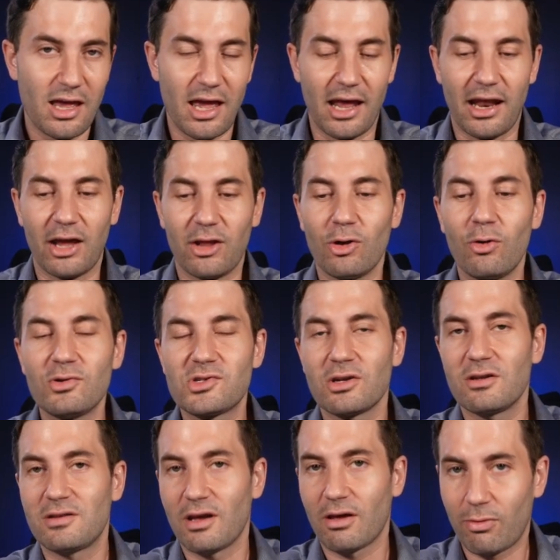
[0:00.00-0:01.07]
and I know it's
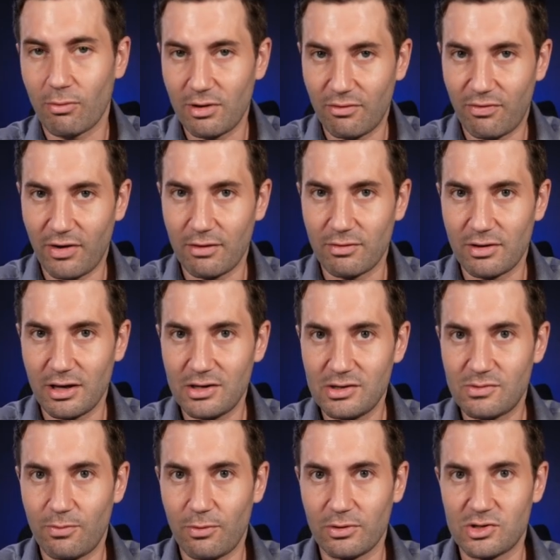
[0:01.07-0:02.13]
going to take 35
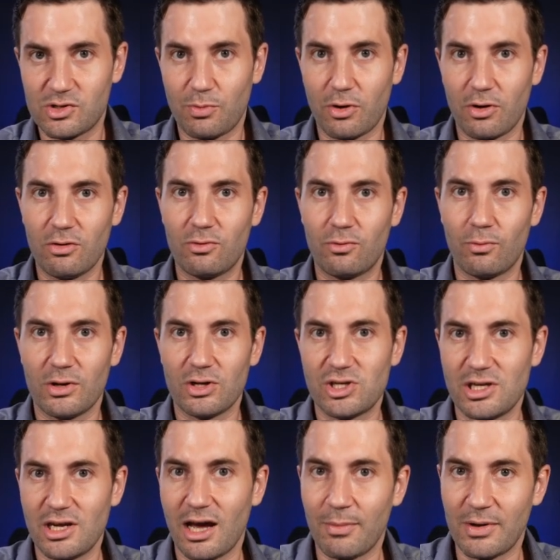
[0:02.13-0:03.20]
days for this product to reach
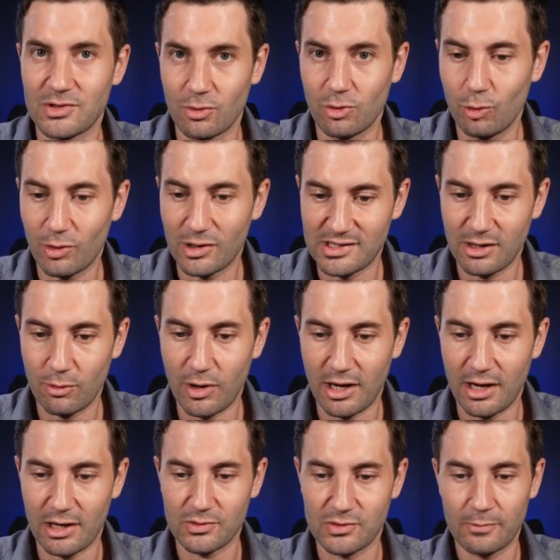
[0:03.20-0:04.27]
the Amazon USA
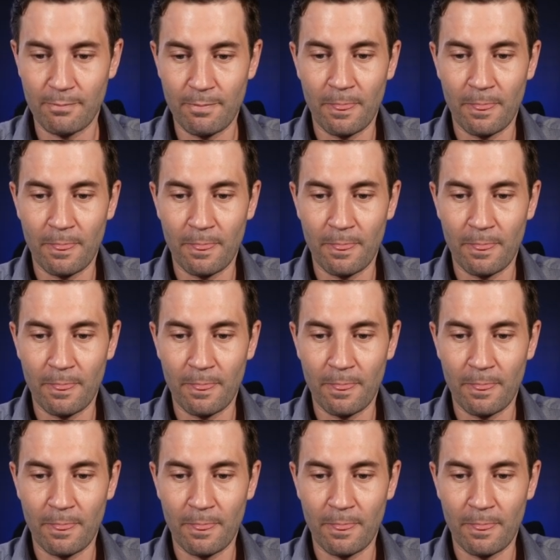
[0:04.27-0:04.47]
warehouse.